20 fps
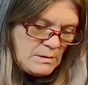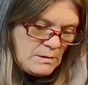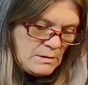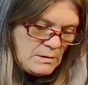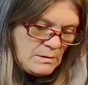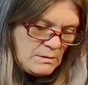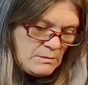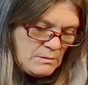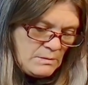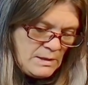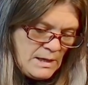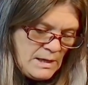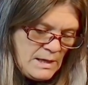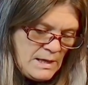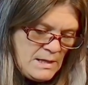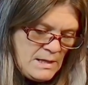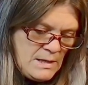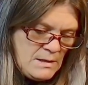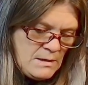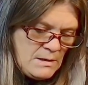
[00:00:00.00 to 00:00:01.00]

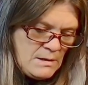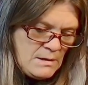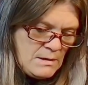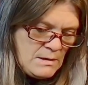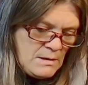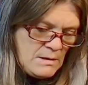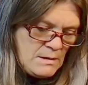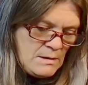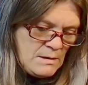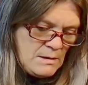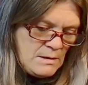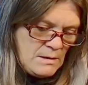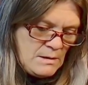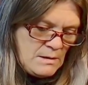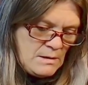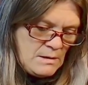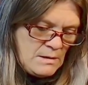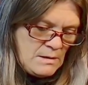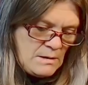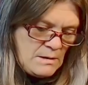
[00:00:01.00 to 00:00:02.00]
okay,
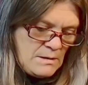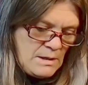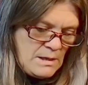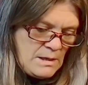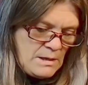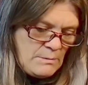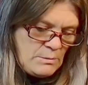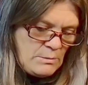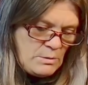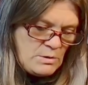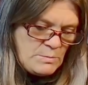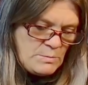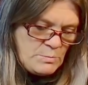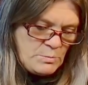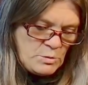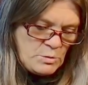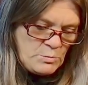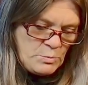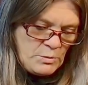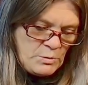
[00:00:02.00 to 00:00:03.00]
and then I'm going to
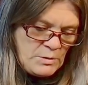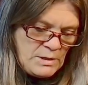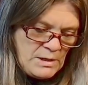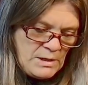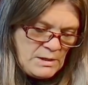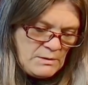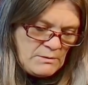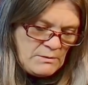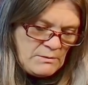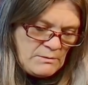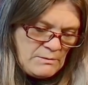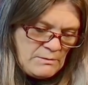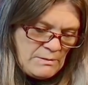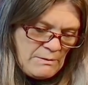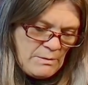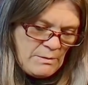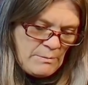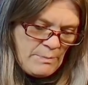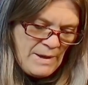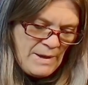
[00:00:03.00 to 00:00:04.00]
just put it
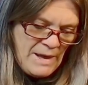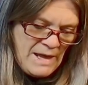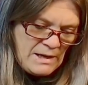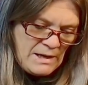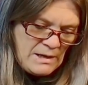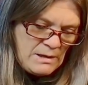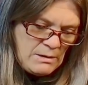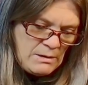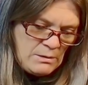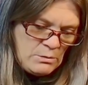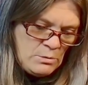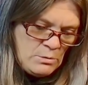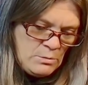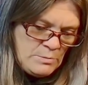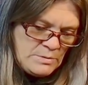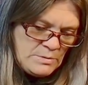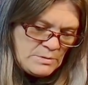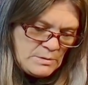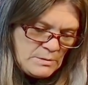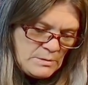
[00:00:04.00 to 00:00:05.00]
around the back.
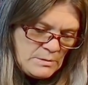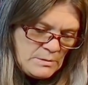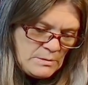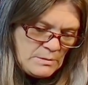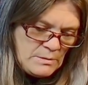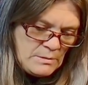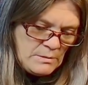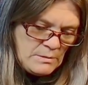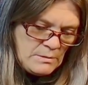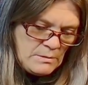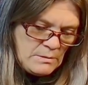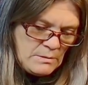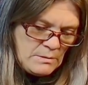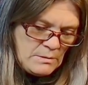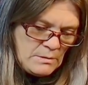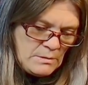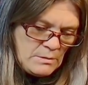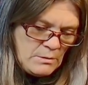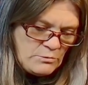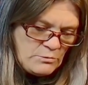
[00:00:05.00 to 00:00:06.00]
Oops,
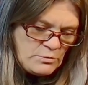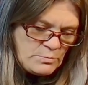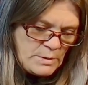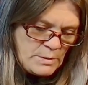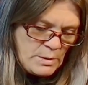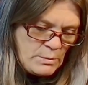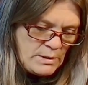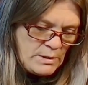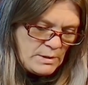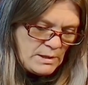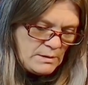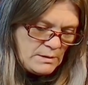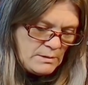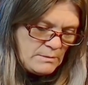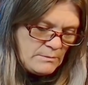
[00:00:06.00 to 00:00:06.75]
oh, I've just broke it.